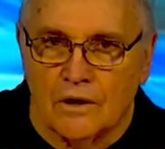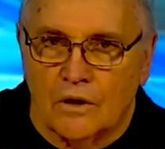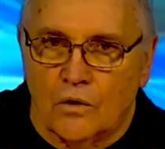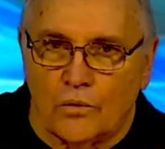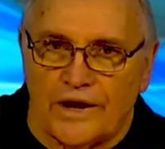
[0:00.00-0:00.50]

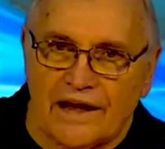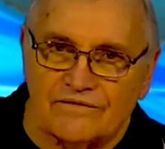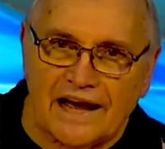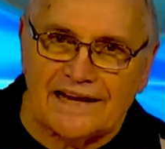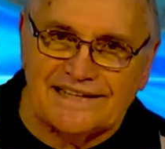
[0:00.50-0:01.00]
we have
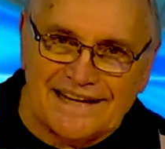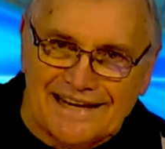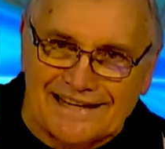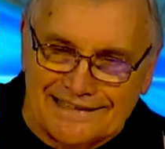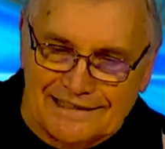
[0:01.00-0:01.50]

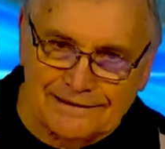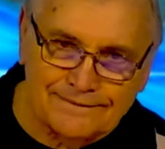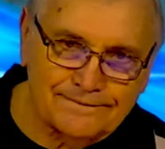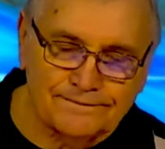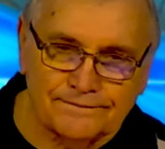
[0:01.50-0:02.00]
19
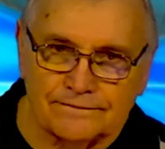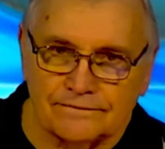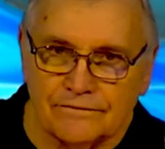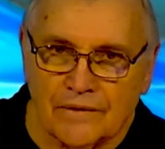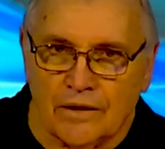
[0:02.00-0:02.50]

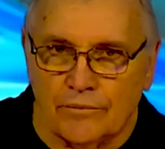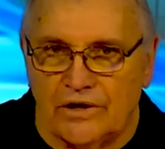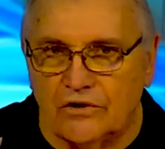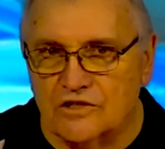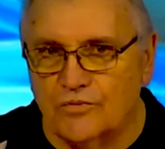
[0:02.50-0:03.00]

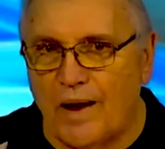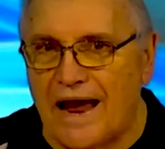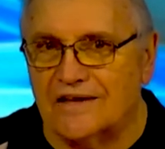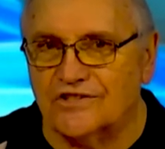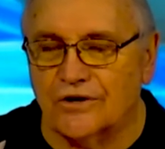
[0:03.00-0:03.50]
because
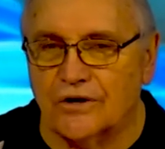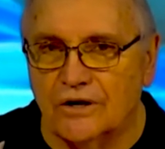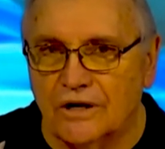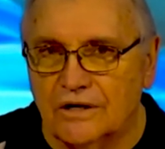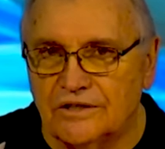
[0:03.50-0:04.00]
pastor,
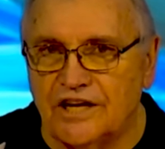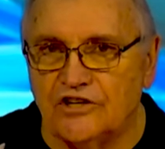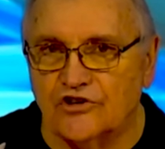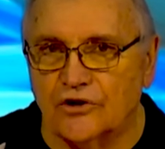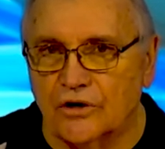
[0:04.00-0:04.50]

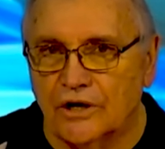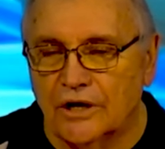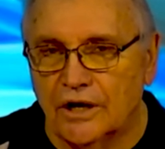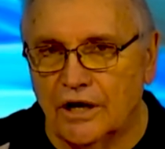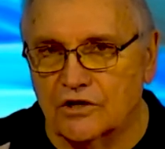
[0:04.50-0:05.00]
teacher
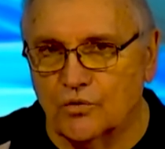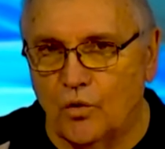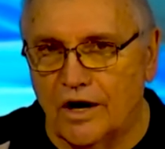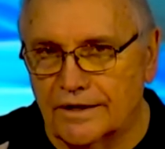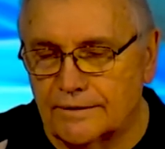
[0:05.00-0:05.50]
is one.